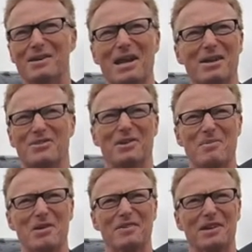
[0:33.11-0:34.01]
naturally
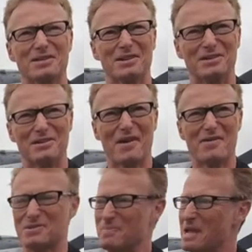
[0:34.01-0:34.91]
moving to
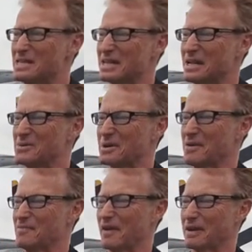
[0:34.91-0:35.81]
various bits, and it all
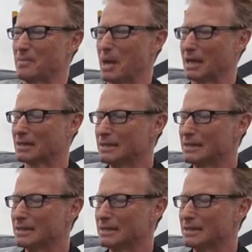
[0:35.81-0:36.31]
came flooding back.